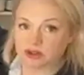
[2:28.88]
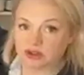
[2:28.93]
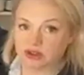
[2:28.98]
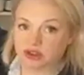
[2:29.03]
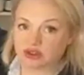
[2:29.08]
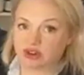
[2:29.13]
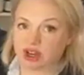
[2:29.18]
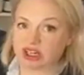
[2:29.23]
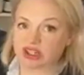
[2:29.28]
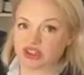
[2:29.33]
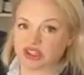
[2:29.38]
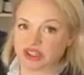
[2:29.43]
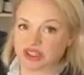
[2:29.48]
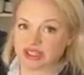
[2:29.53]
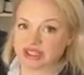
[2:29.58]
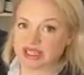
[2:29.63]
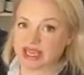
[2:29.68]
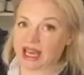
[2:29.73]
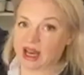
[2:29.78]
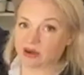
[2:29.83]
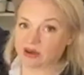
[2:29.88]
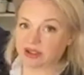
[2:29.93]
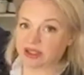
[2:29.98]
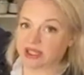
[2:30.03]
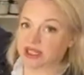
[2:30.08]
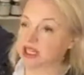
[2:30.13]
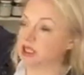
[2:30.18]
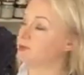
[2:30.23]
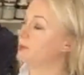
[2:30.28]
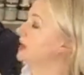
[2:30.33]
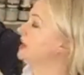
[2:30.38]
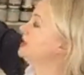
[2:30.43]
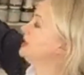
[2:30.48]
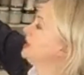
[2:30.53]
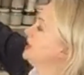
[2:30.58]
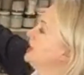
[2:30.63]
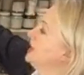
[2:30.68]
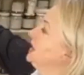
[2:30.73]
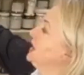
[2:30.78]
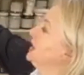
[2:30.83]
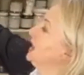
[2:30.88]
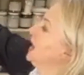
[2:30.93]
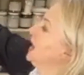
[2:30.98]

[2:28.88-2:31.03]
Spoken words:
of scratches and gouges in it. It's basically